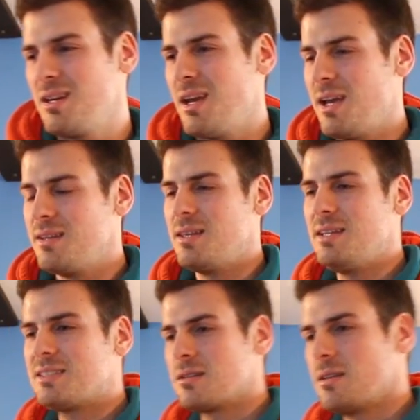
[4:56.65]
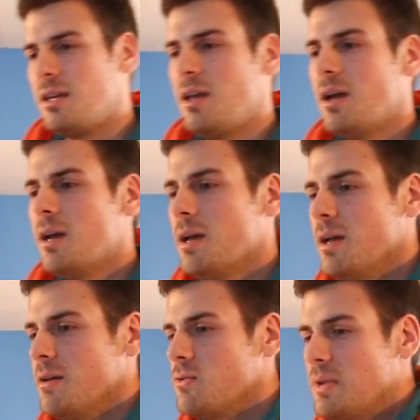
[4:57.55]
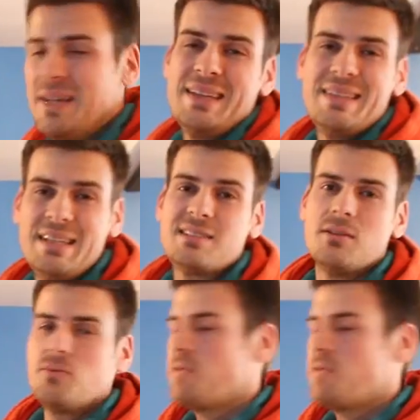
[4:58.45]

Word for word: a decently in a decent